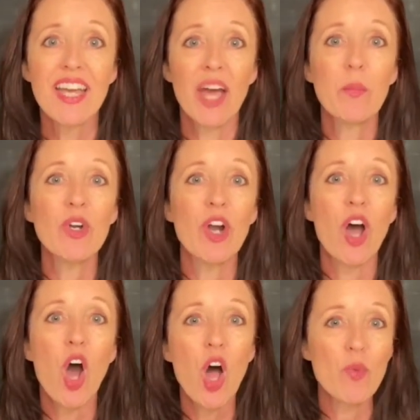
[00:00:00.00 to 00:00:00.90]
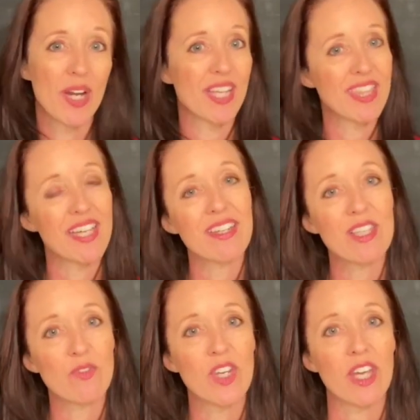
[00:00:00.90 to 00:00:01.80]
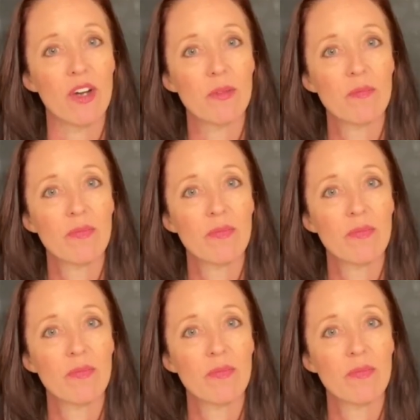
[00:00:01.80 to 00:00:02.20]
and we're already at the end of this video.